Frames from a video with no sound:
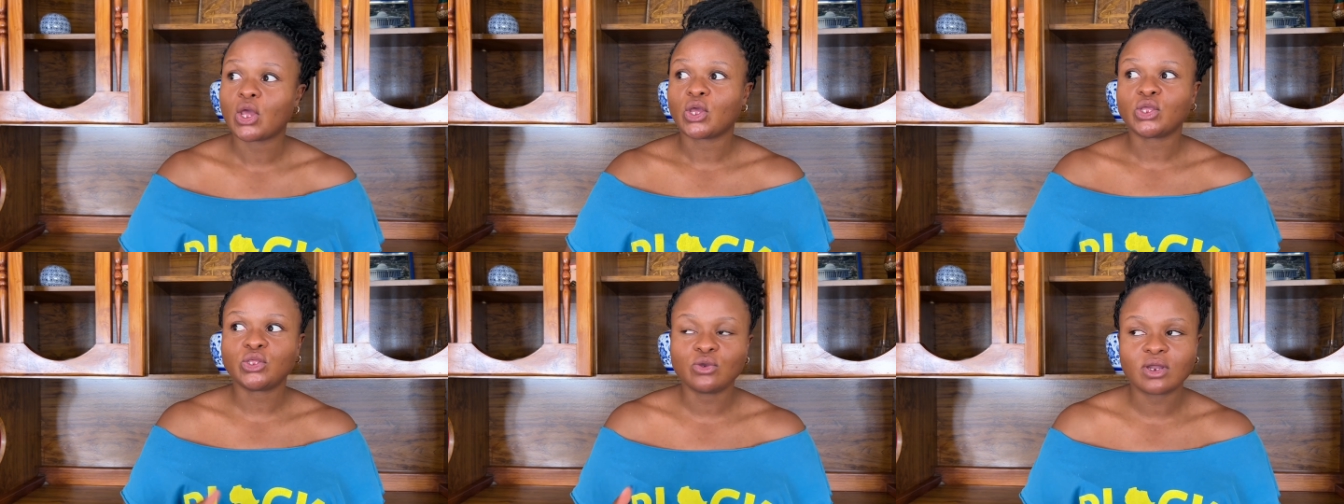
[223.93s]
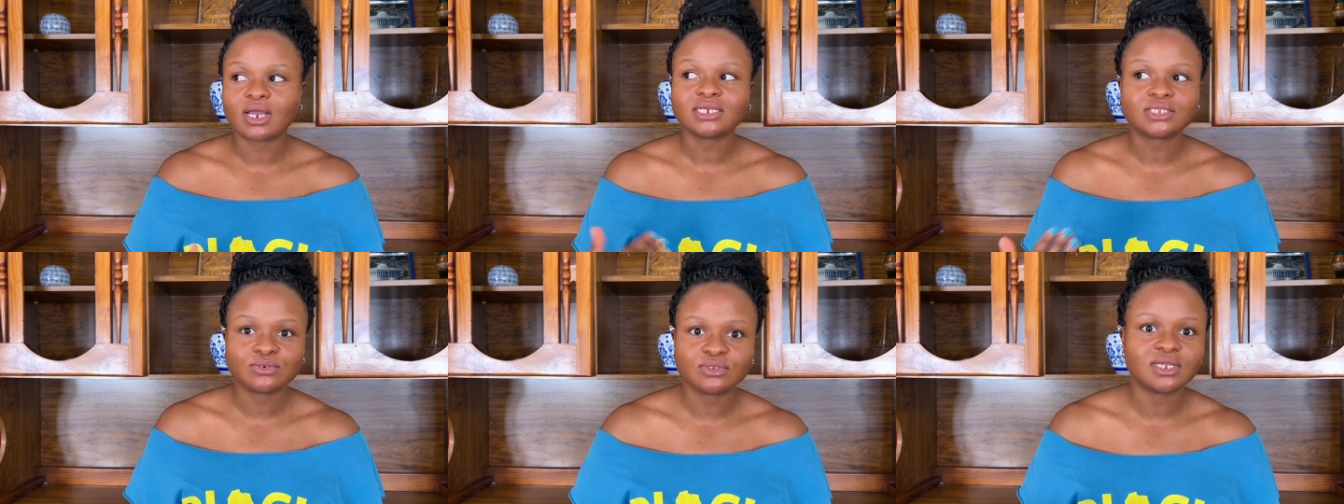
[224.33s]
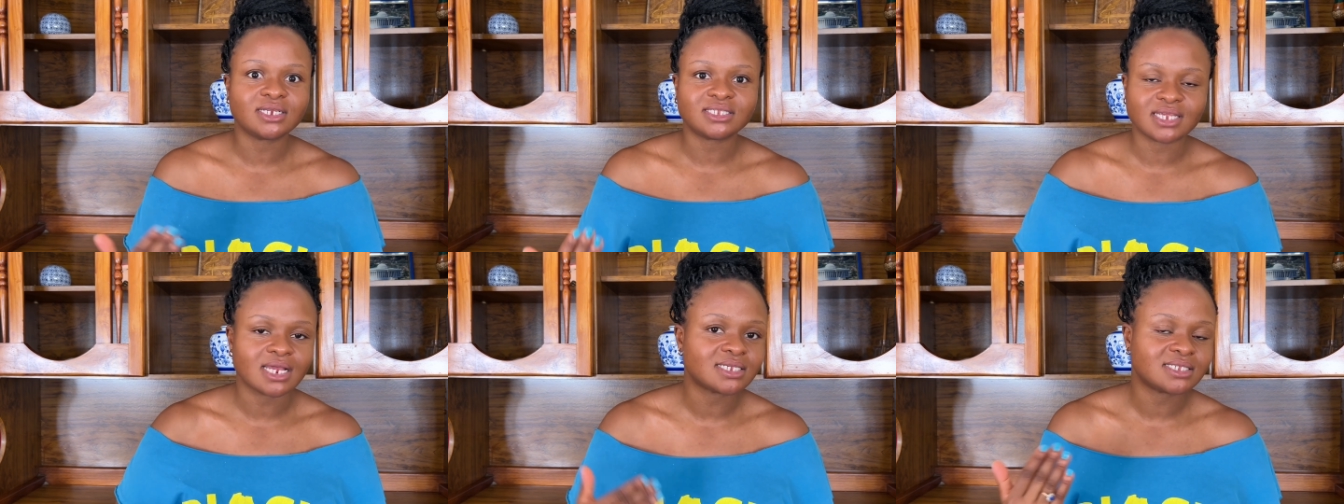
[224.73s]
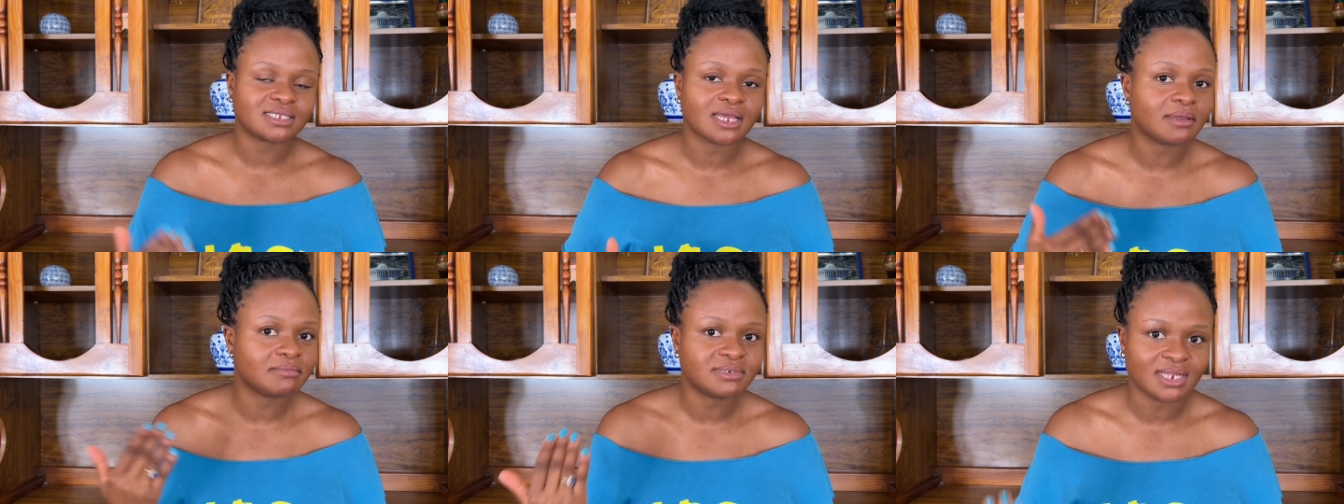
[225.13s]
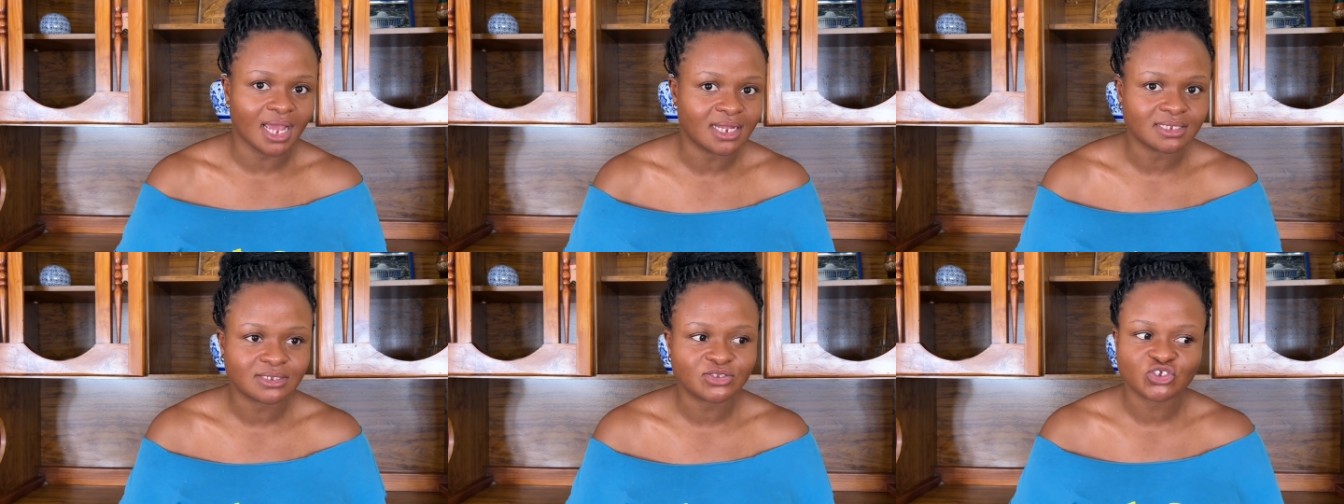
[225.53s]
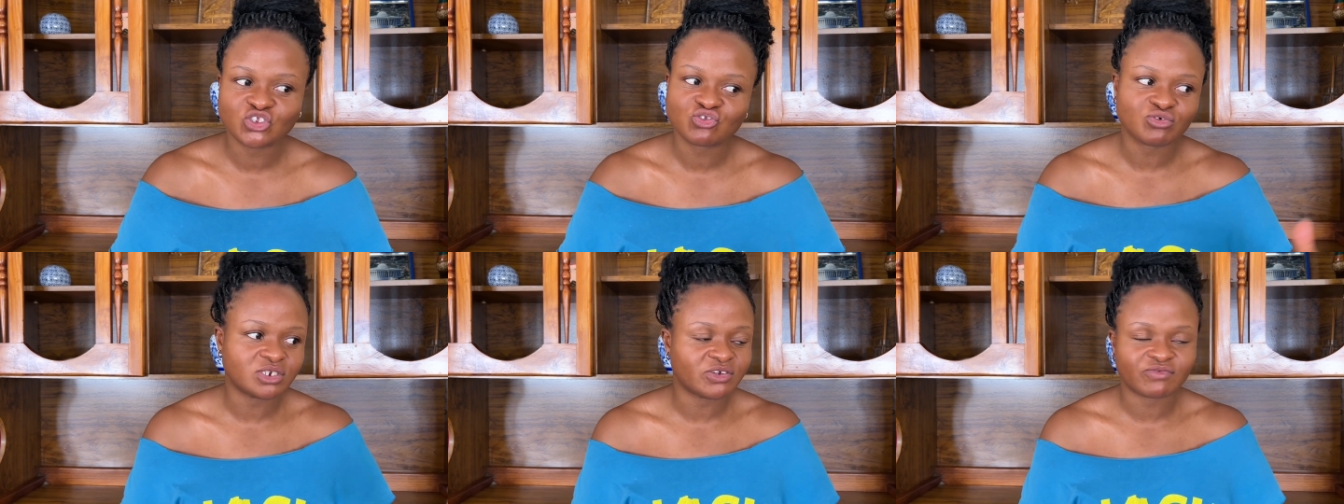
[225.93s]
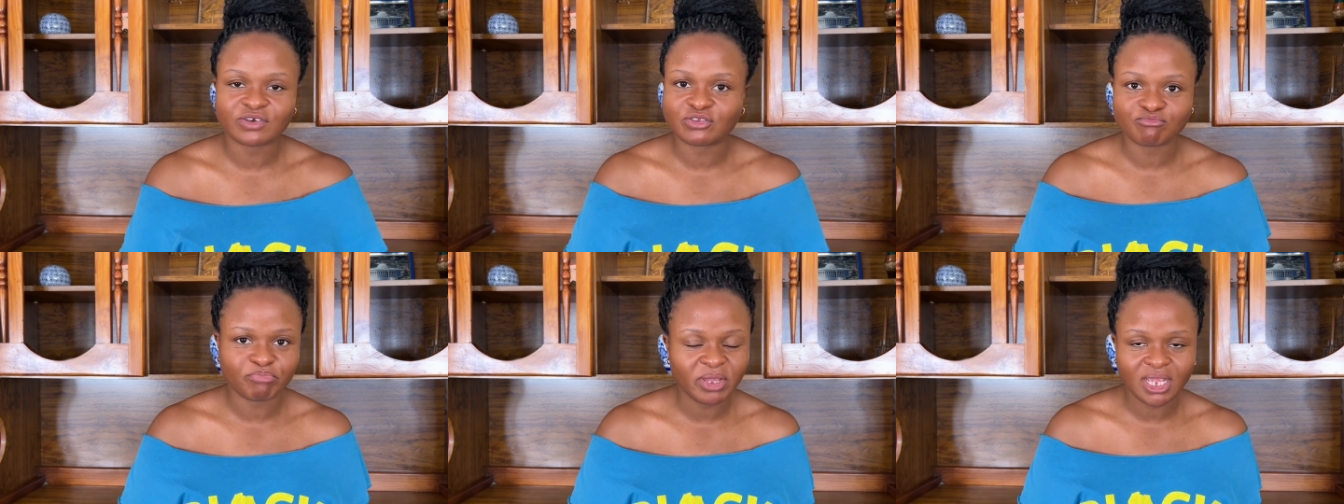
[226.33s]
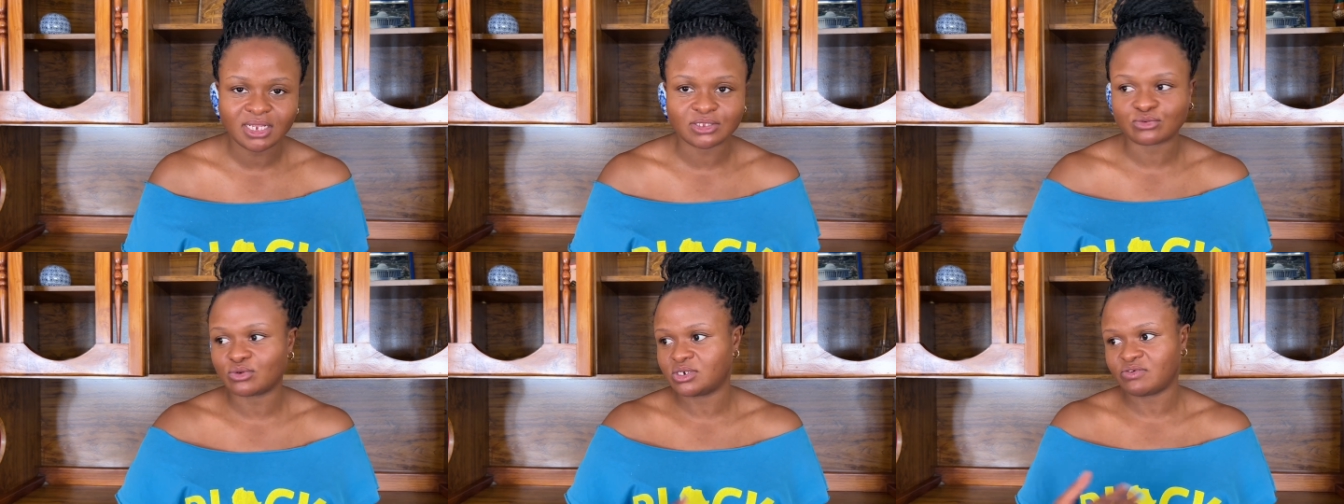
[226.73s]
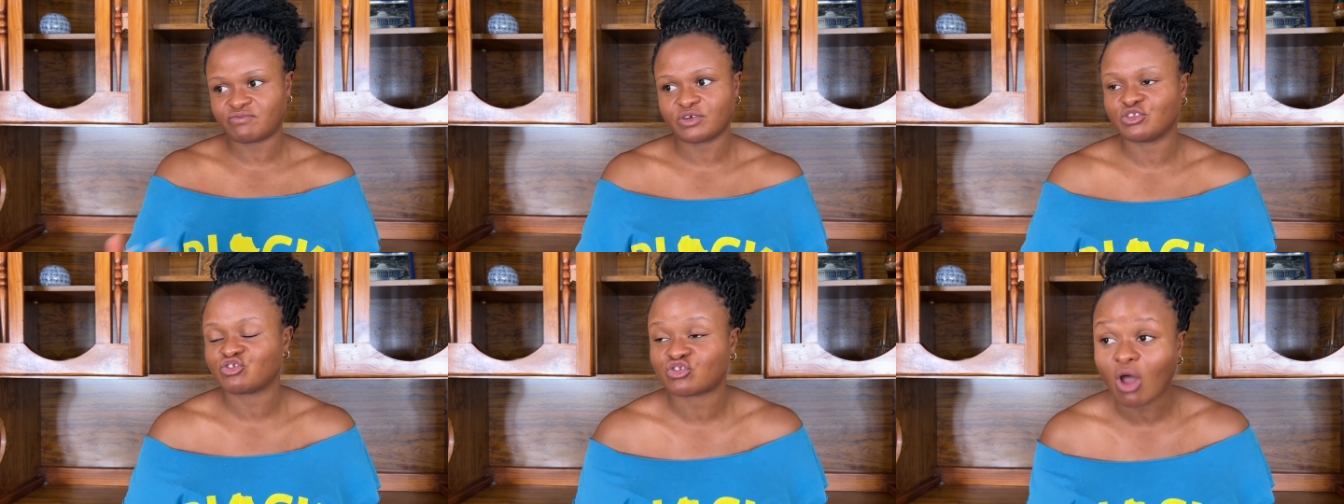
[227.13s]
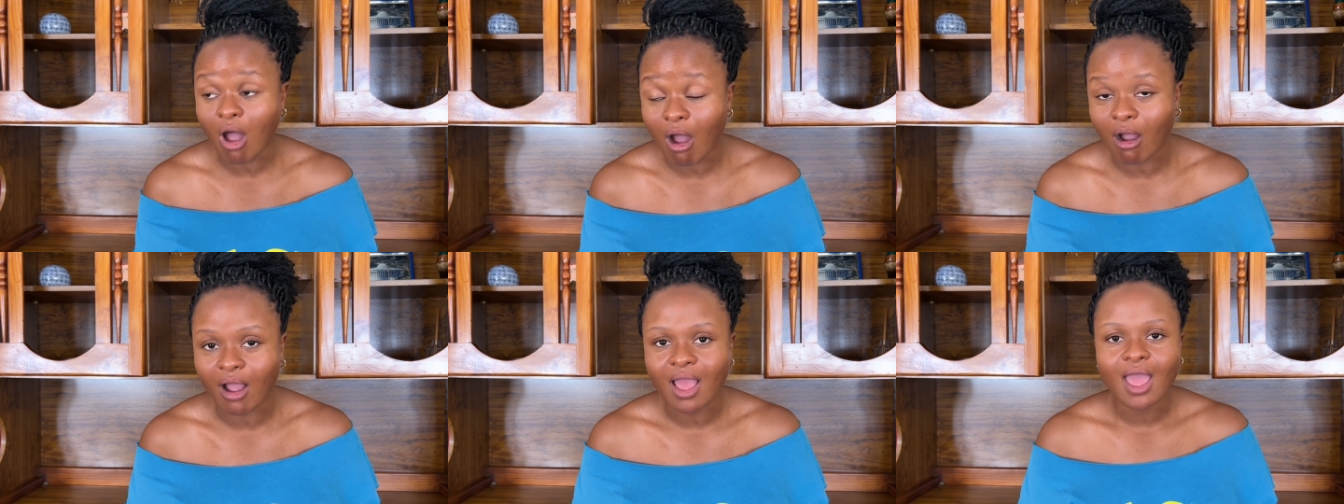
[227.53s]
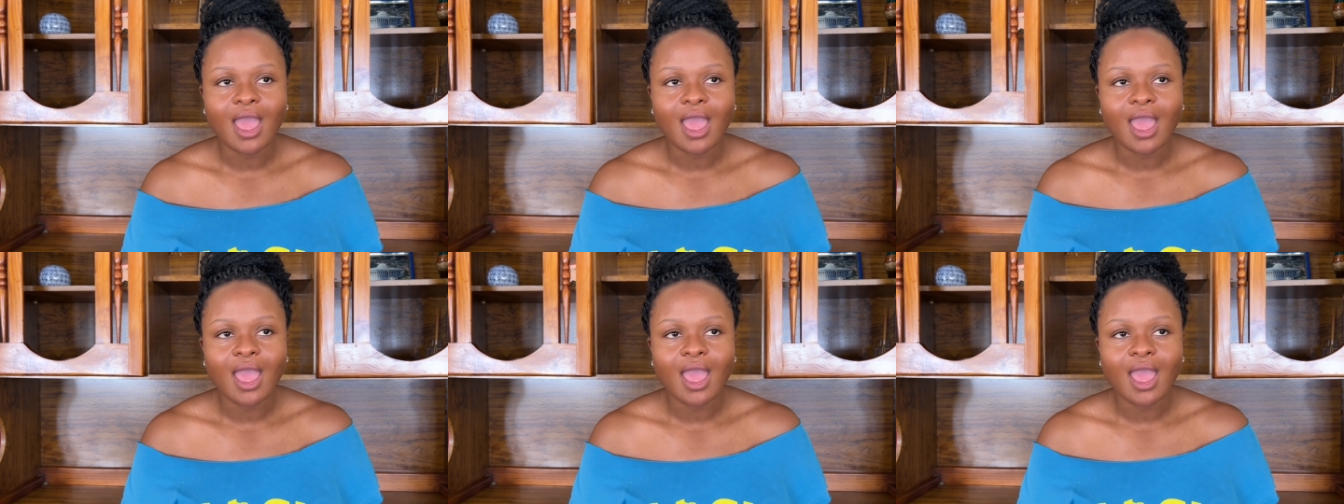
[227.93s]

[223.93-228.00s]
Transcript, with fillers: you guys do the exact same dance, just to a different beat, to a different song.